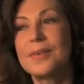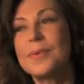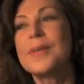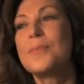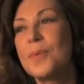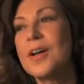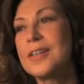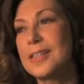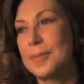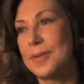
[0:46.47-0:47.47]
We want
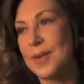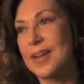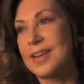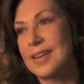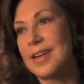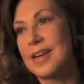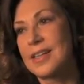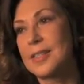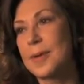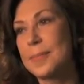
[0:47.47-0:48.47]
to be
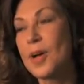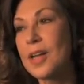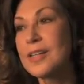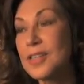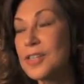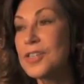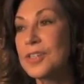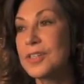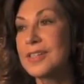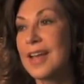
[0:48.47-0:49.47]
recognized by
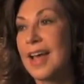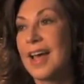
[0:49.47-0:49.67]
politicians